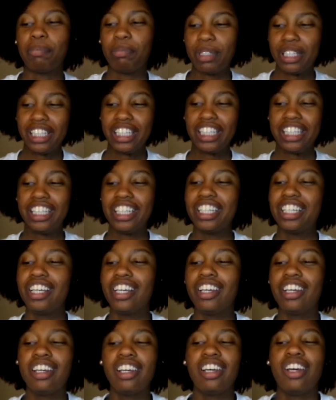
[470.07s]
be
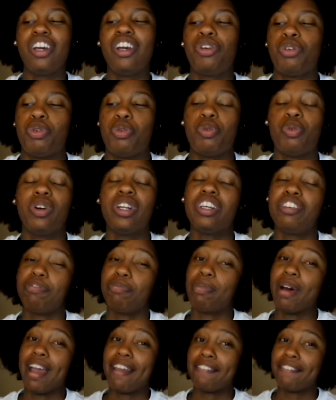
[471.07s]
one of
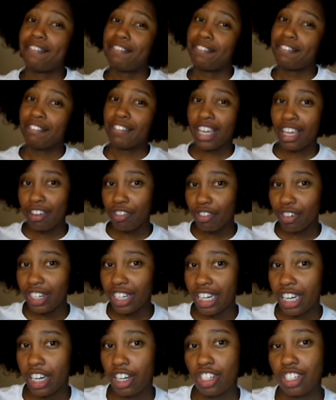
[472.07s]
my
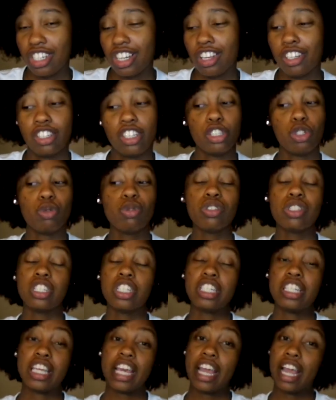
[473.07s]
favorite hairstyles. This was the
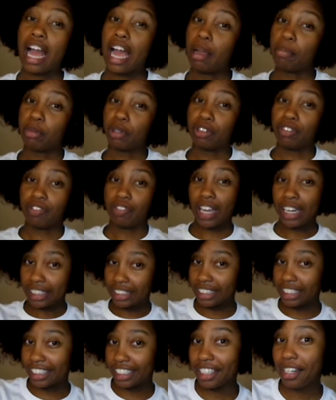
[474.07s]
day I
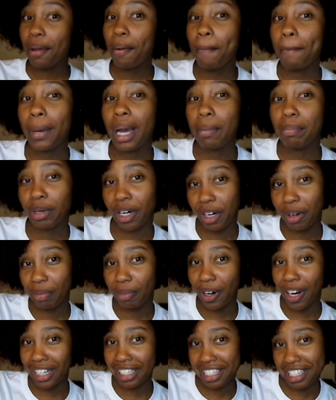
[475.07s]
perfected my perm rod